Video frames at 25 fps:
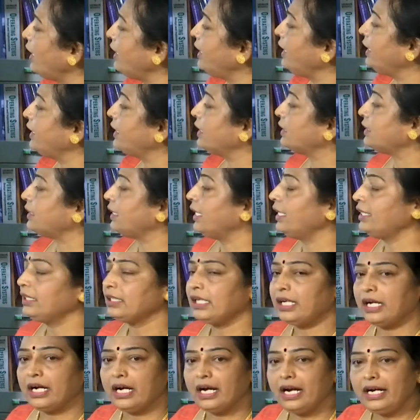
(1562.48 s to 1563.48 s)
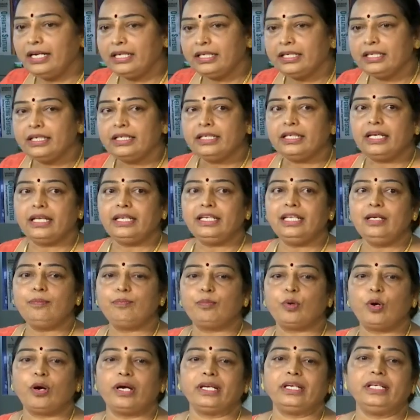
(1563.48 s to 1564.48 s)
intersect at any
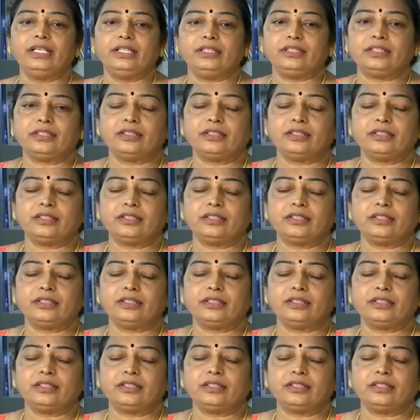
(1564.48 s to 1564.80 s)
point.